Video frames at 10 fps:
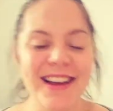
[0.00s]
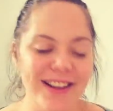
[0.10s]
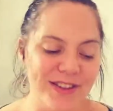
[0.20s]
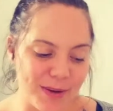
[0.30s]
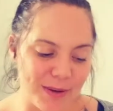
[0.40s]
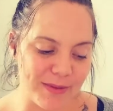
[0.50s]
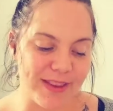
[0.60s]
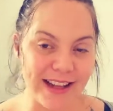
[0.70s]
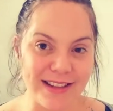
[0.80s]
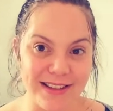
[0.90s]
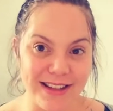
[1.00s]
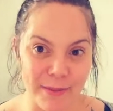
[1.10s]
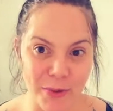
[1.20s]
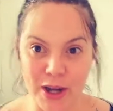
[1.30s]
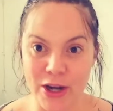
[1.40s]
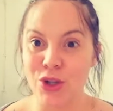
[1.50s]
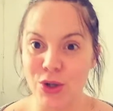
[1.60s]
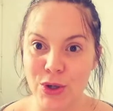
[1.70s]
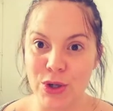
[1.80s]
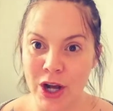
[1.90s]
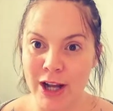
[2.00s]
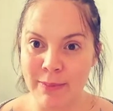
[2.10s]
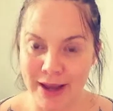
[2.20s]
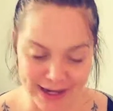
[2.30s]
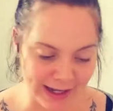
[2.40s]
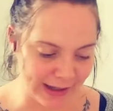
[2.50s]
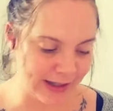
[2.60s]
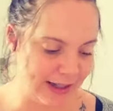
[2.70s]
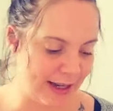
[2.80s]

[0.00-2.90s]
So that's number one, do not panic.